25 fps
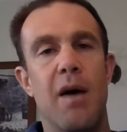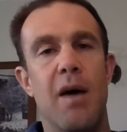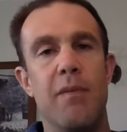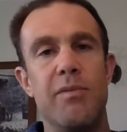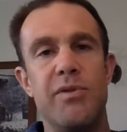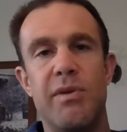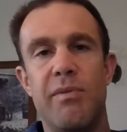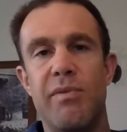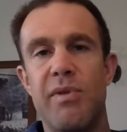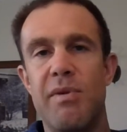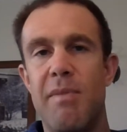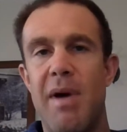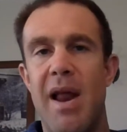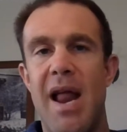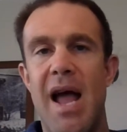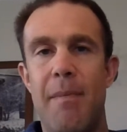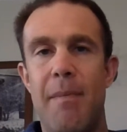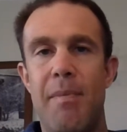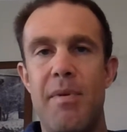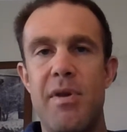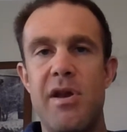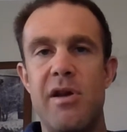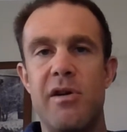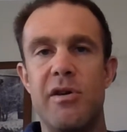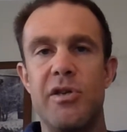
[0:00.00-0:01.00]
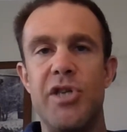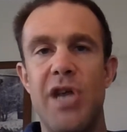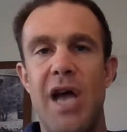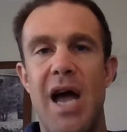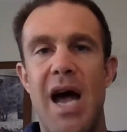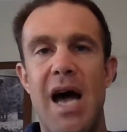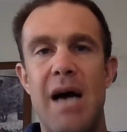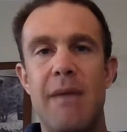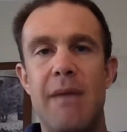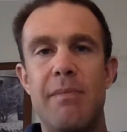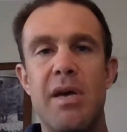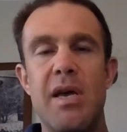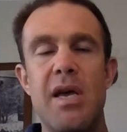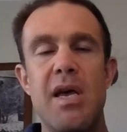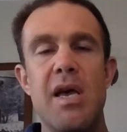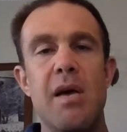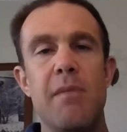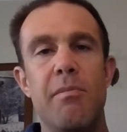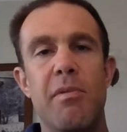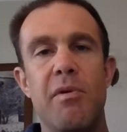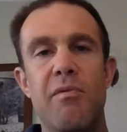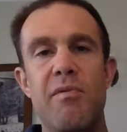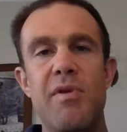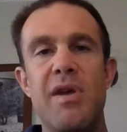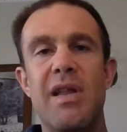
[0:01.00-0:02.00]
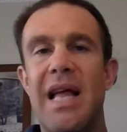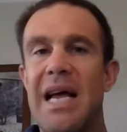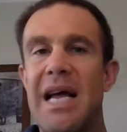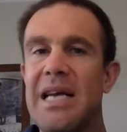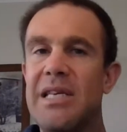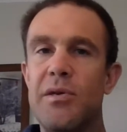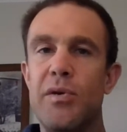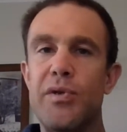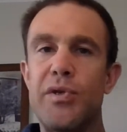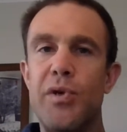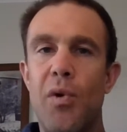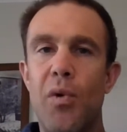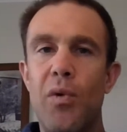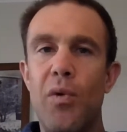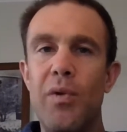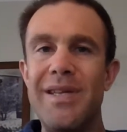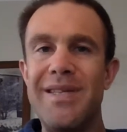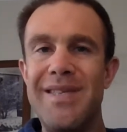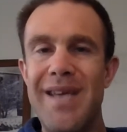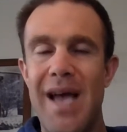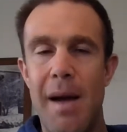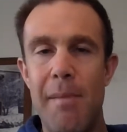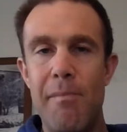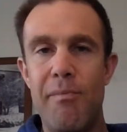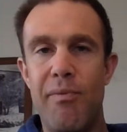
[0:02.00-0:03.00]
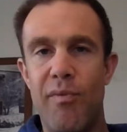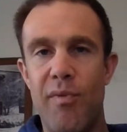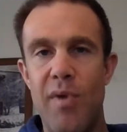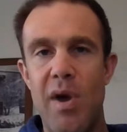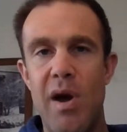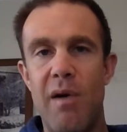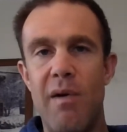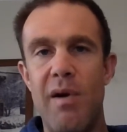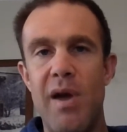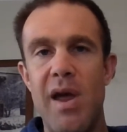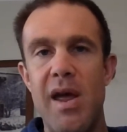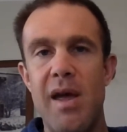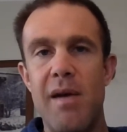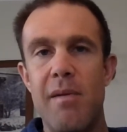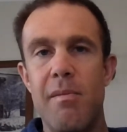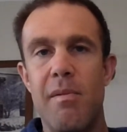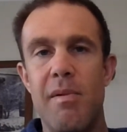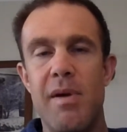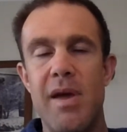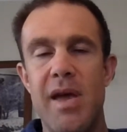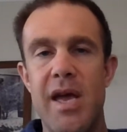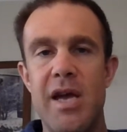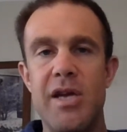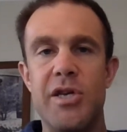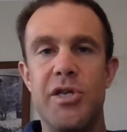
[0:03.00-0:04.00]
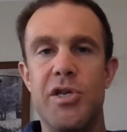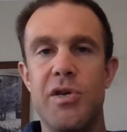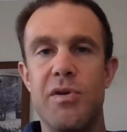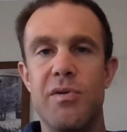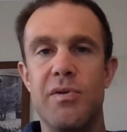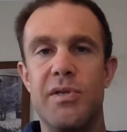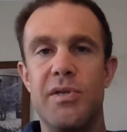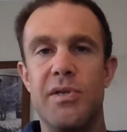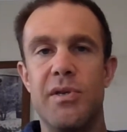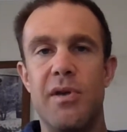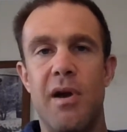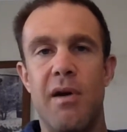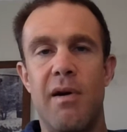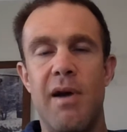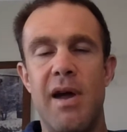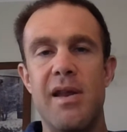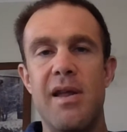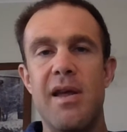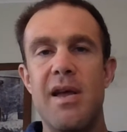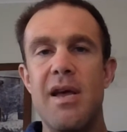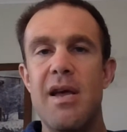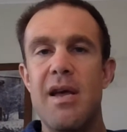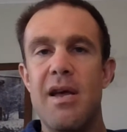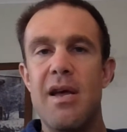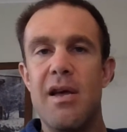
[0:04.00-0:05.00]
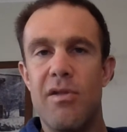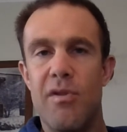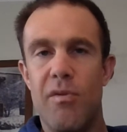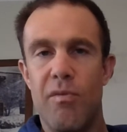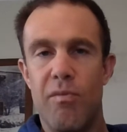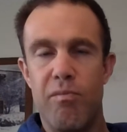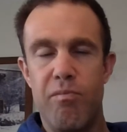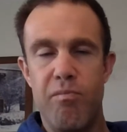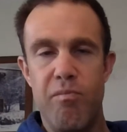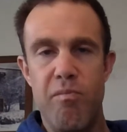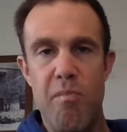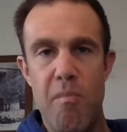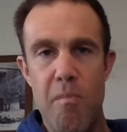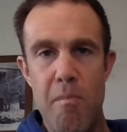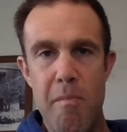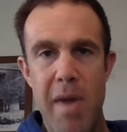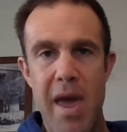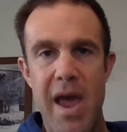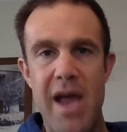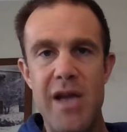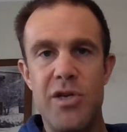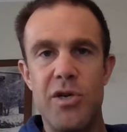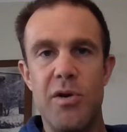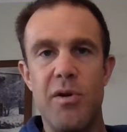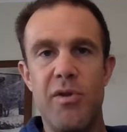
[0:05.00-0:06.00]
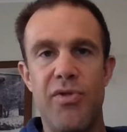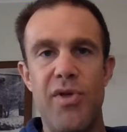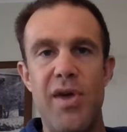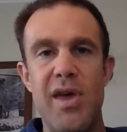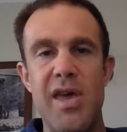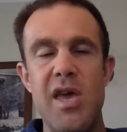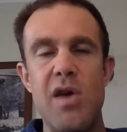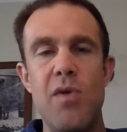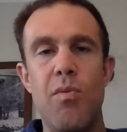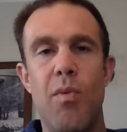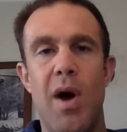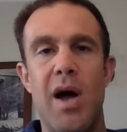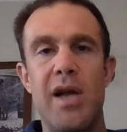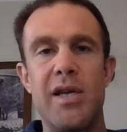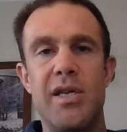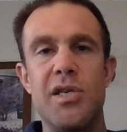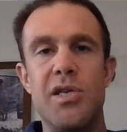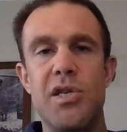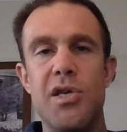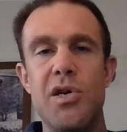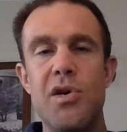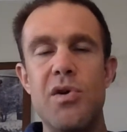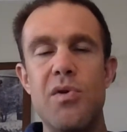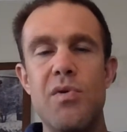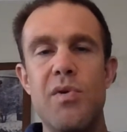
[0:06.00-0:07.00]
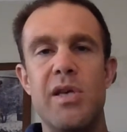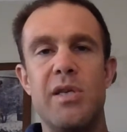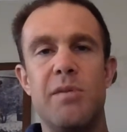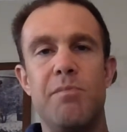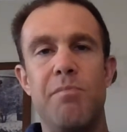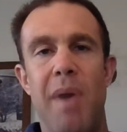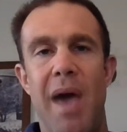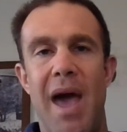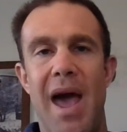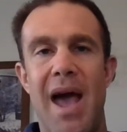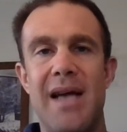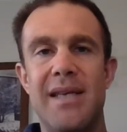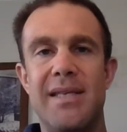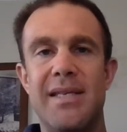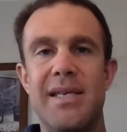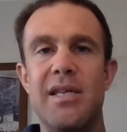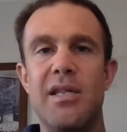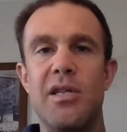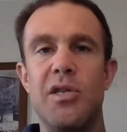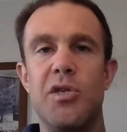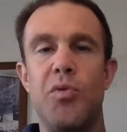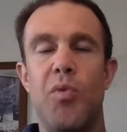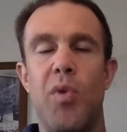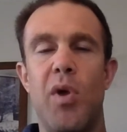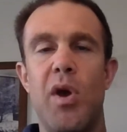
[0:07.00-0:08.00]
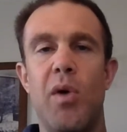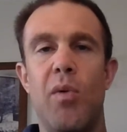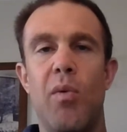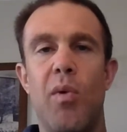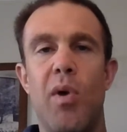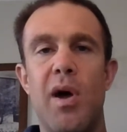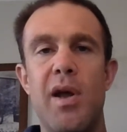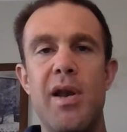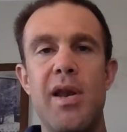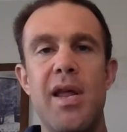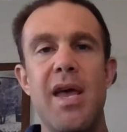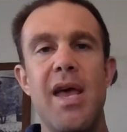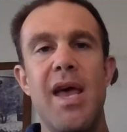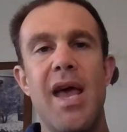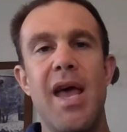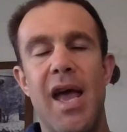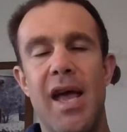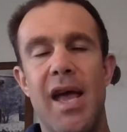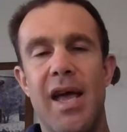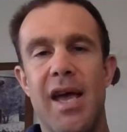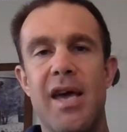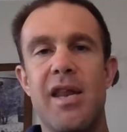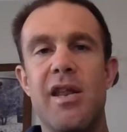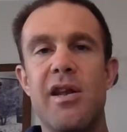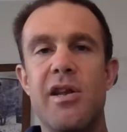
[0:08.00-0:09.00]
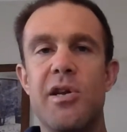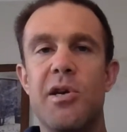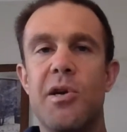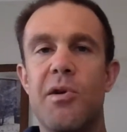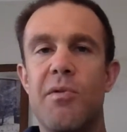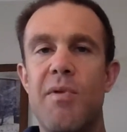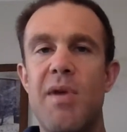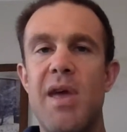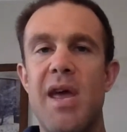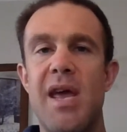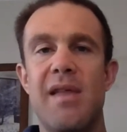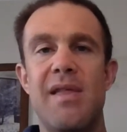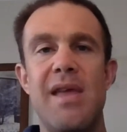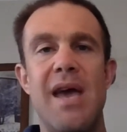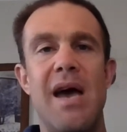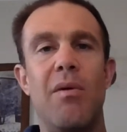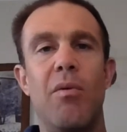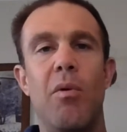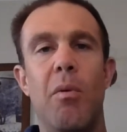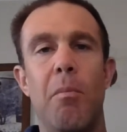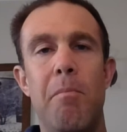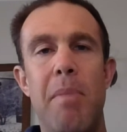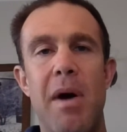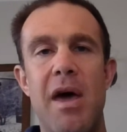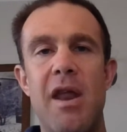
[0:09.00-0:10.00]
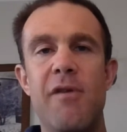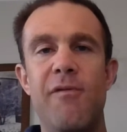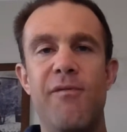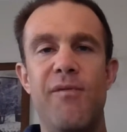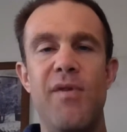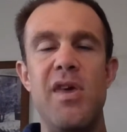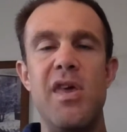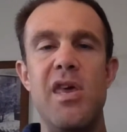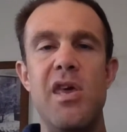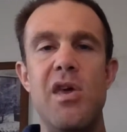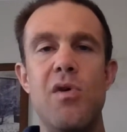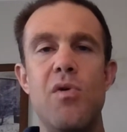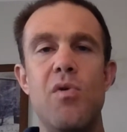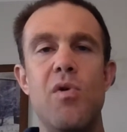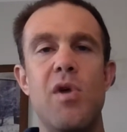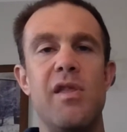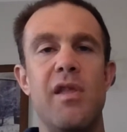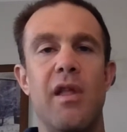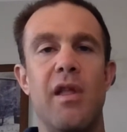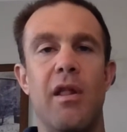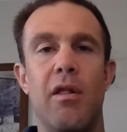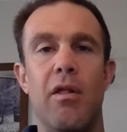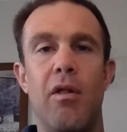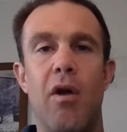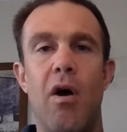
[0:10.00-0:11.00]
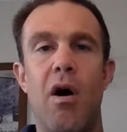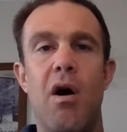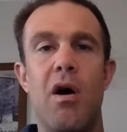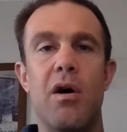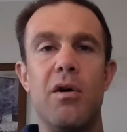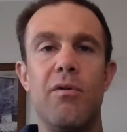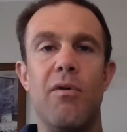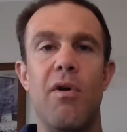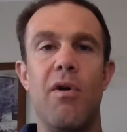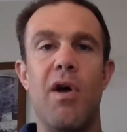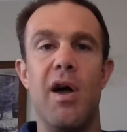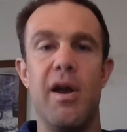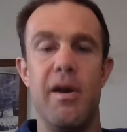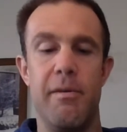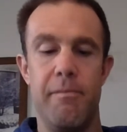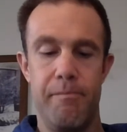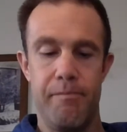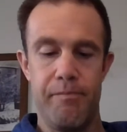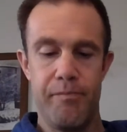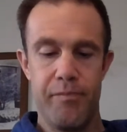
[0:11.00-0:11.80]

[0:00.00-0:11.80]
something might happen at your job, but realize those are only temporary issues, all right? The major thing you want to do is pass English 101 and get a degree. That will benefit you in the long run.